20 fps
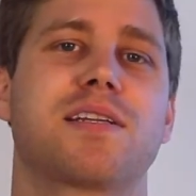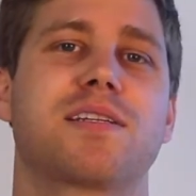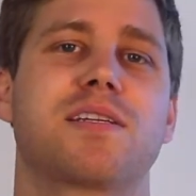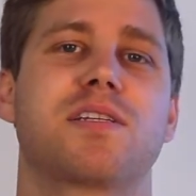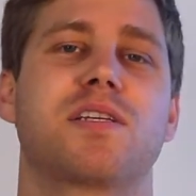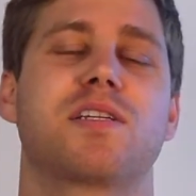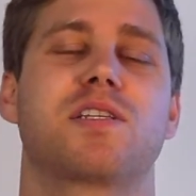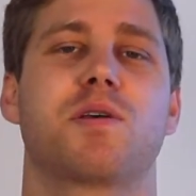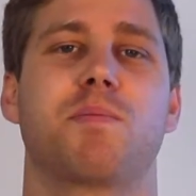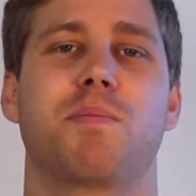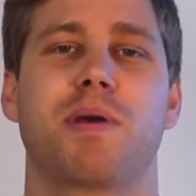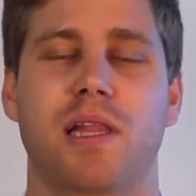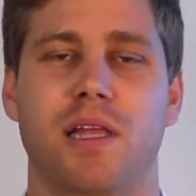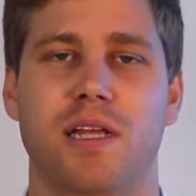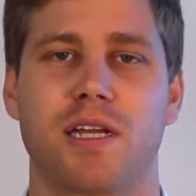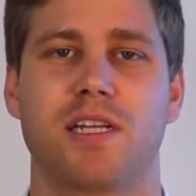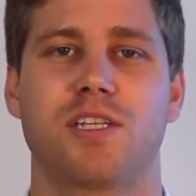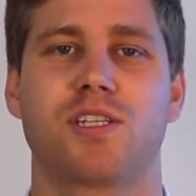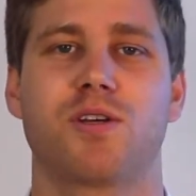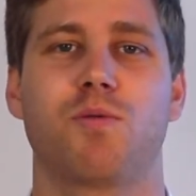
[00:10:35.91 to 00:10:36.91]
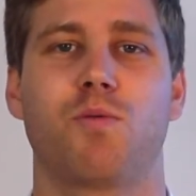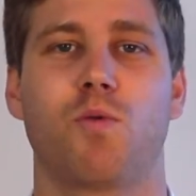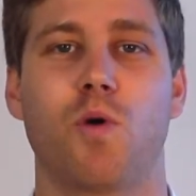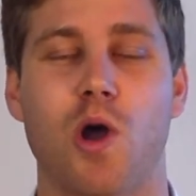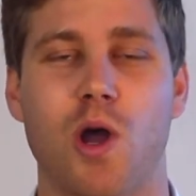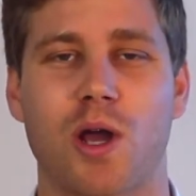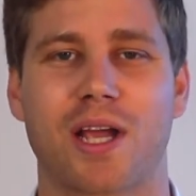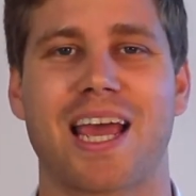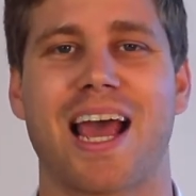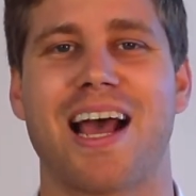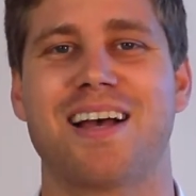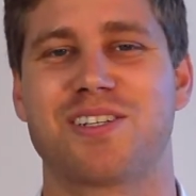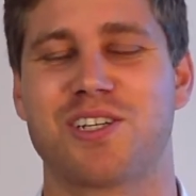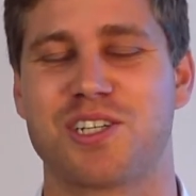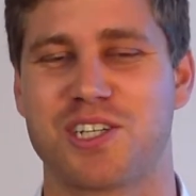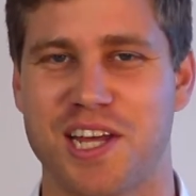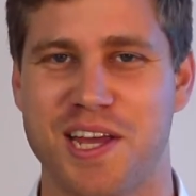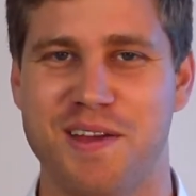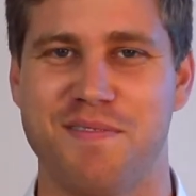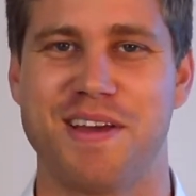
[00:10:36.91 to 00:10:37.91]
is its ability to work as a
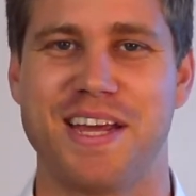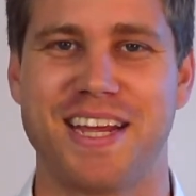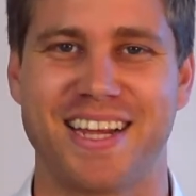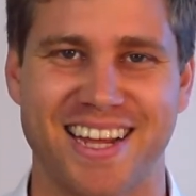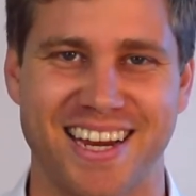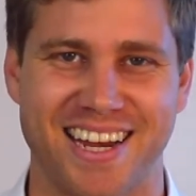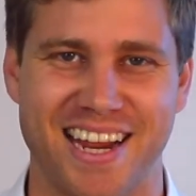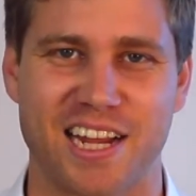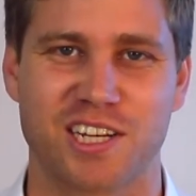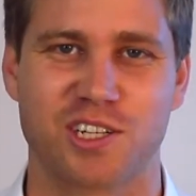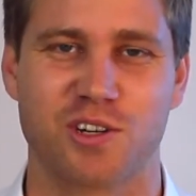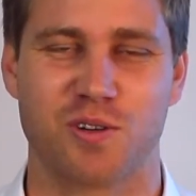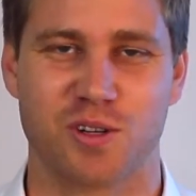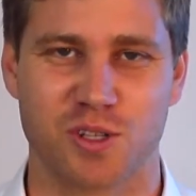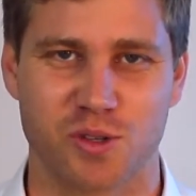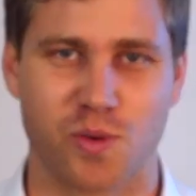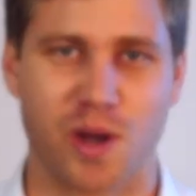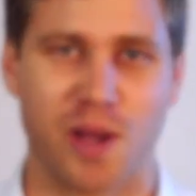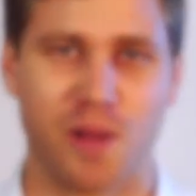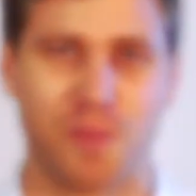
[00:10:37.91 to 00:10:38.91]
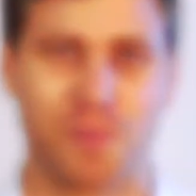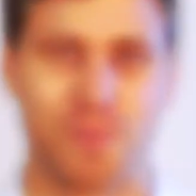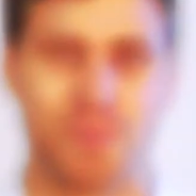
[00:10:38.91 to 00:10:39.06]
TV connector as well.